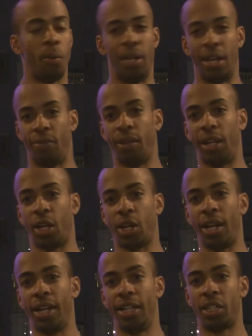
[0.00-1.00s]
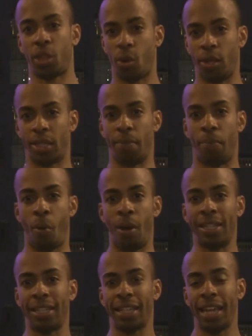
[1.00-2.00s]
We did really good, scoring some
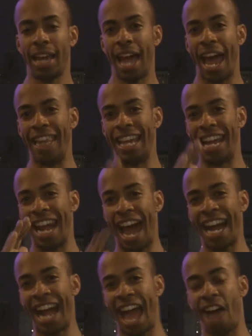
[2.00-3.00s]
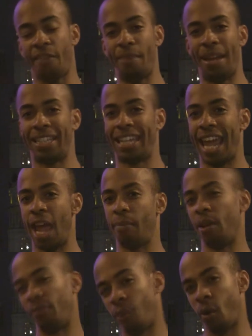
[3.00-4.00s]
points, and then nine and a half minutes
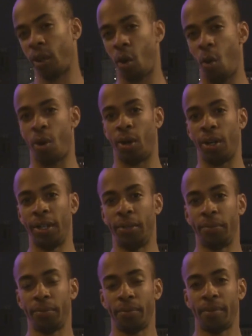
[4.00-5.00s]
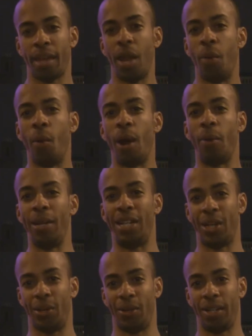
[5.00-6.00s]
came in the fourth quarter, and then what did we
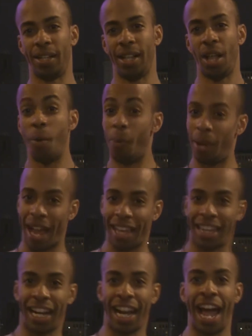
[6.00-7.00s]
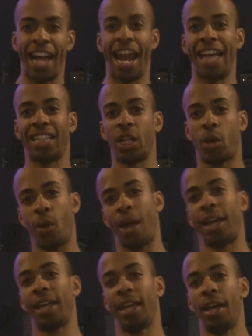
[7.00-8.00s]
do? We got to the line nice and
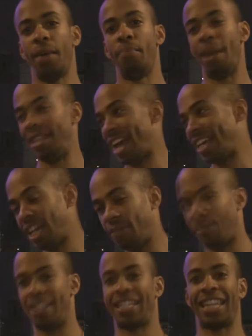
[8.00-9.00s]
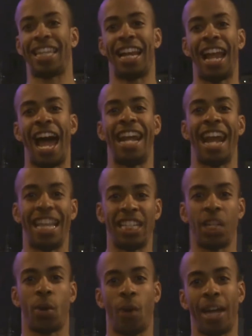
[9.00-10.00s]
quick, made that defense get to the line
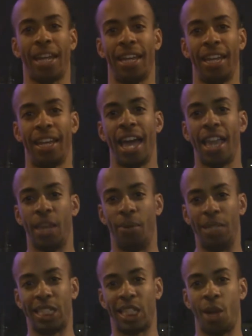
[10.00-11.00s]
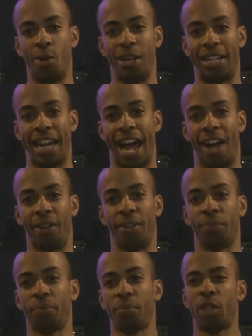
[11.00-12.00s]
nice and quick, then we slowed it down.
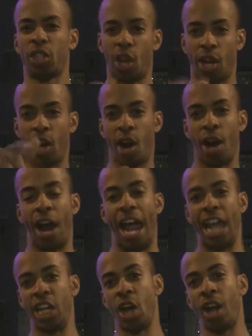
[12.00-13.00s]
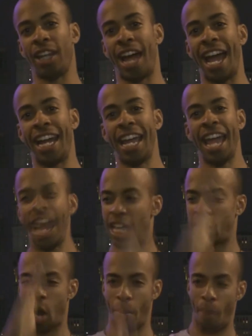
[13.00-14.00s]
Started on our eight yard line
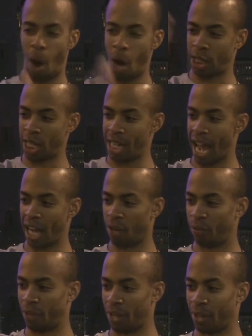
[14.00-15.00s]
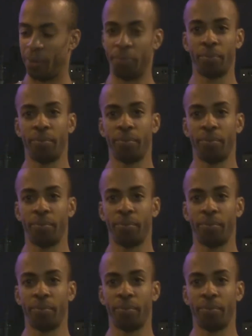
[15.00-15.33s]
and started marching down the field.